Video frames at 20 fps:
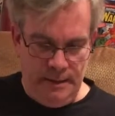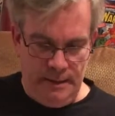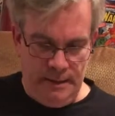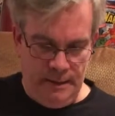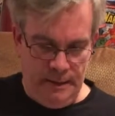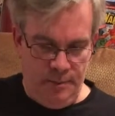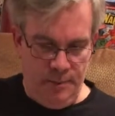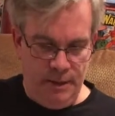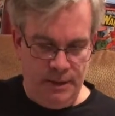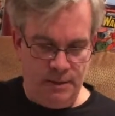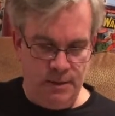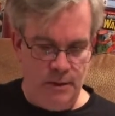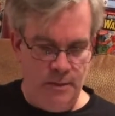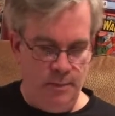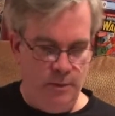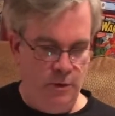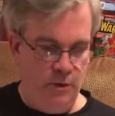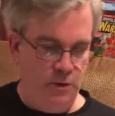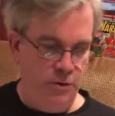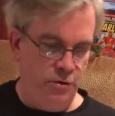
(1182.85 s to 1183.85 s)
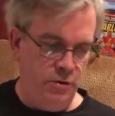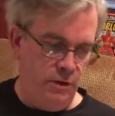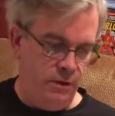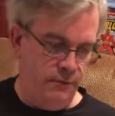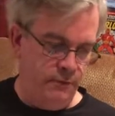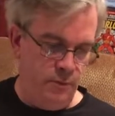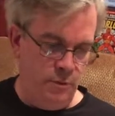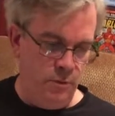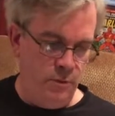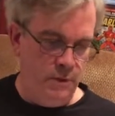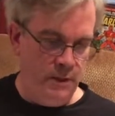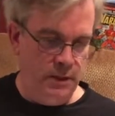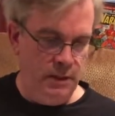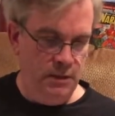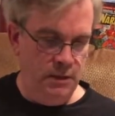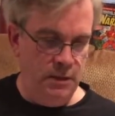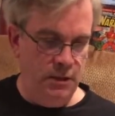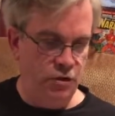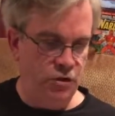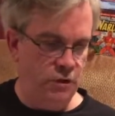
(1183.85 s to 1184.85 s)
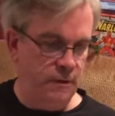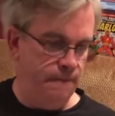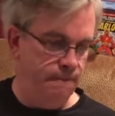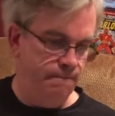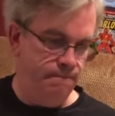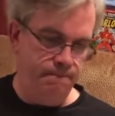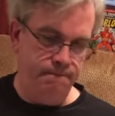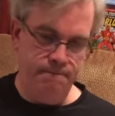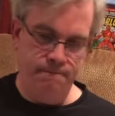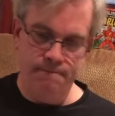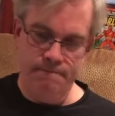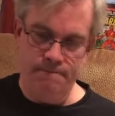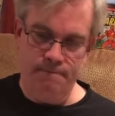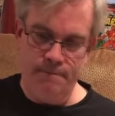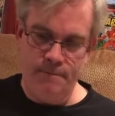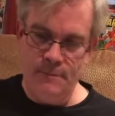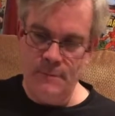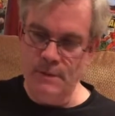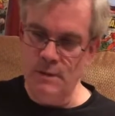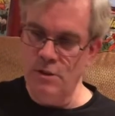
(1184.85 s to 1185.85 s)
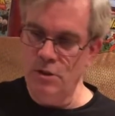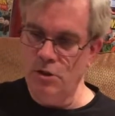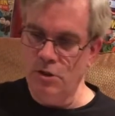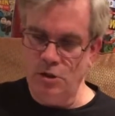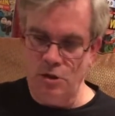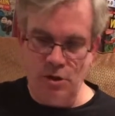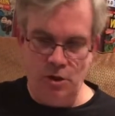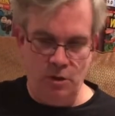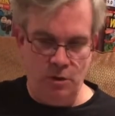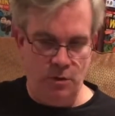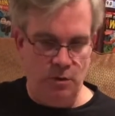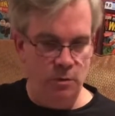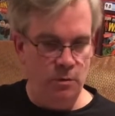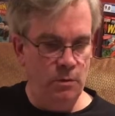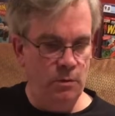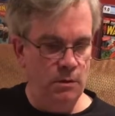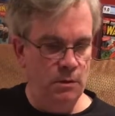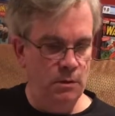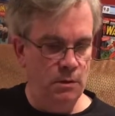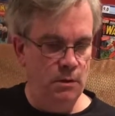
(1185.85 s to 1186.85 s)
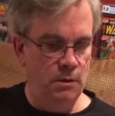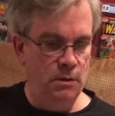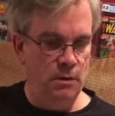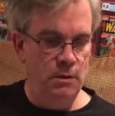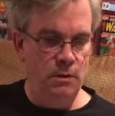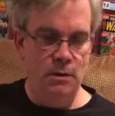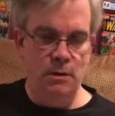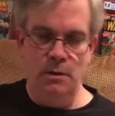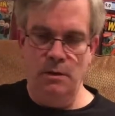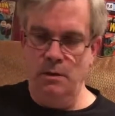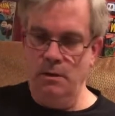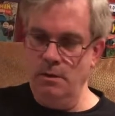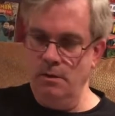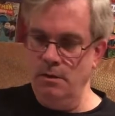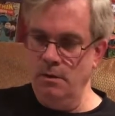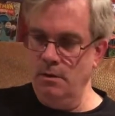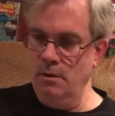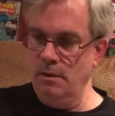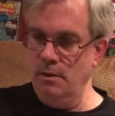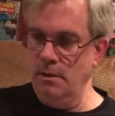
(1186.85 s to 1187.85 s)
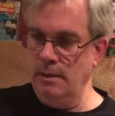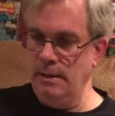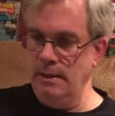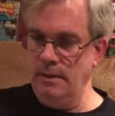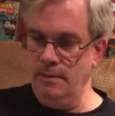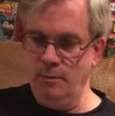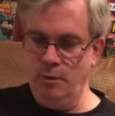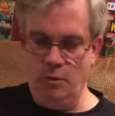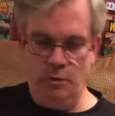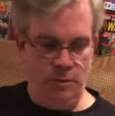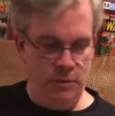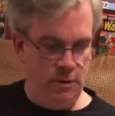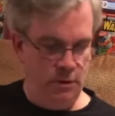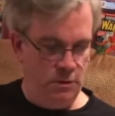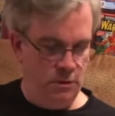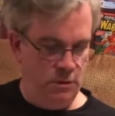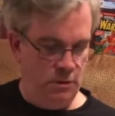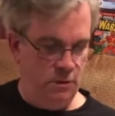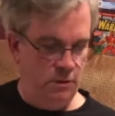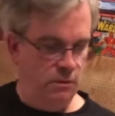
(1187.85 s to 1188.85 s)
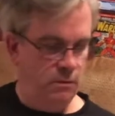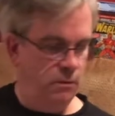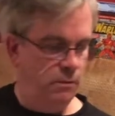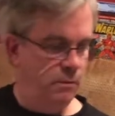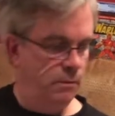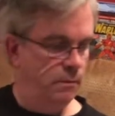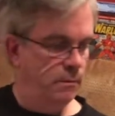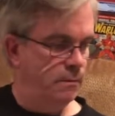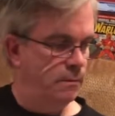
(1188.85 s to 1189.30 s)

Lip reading: And I picked it up largely for the condition. So, I am going to...